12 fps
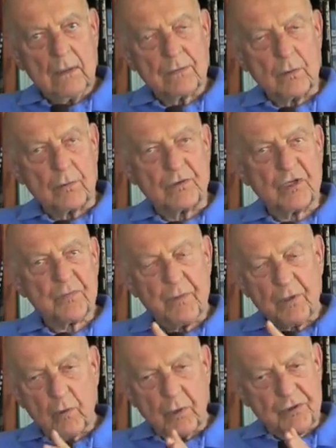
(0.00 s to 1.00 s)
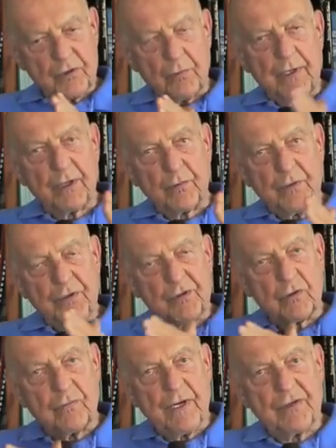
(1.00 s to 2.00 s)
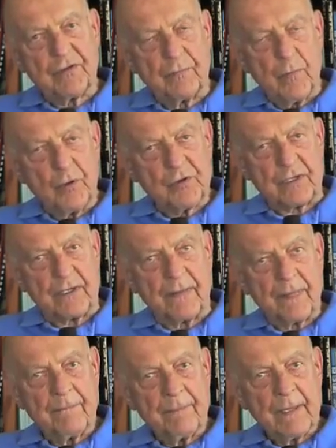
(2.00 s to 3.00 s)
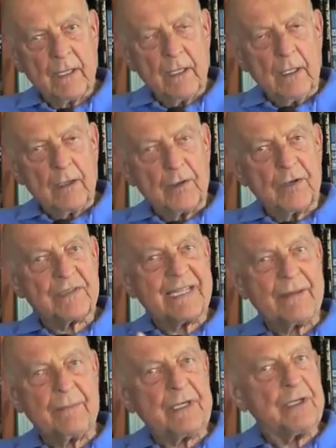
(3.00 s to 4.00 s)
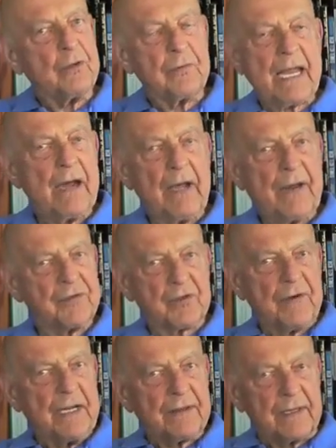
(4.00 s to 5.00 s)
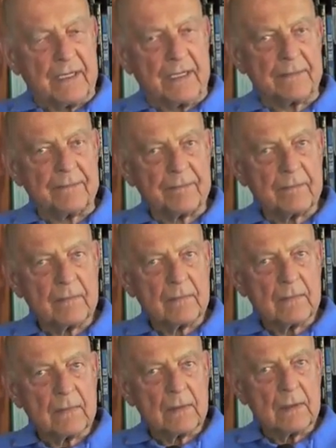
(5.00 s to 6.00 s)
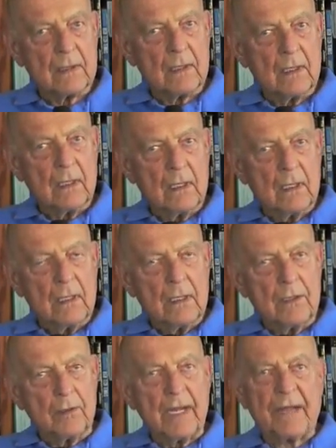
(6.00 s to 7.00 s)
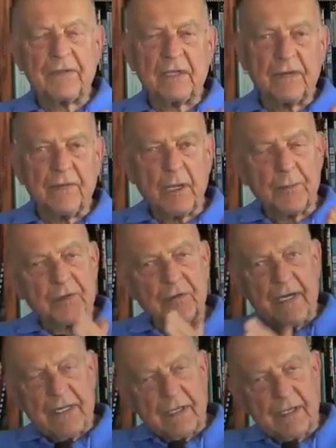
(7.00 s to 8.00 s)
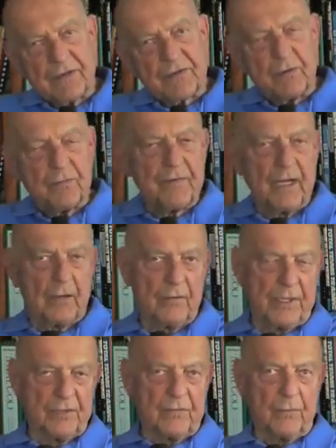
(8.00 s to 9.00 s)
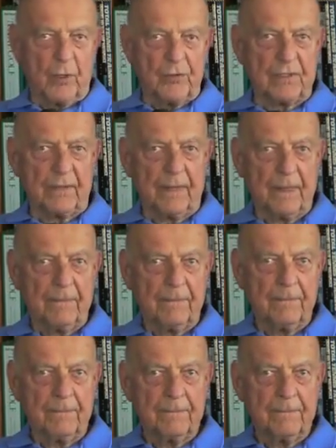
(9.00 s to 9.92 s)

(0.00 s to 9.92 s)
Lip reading: So just because you increase your range of motion does not mean you now have strength there. You have to develop strength in this newfound range of motion.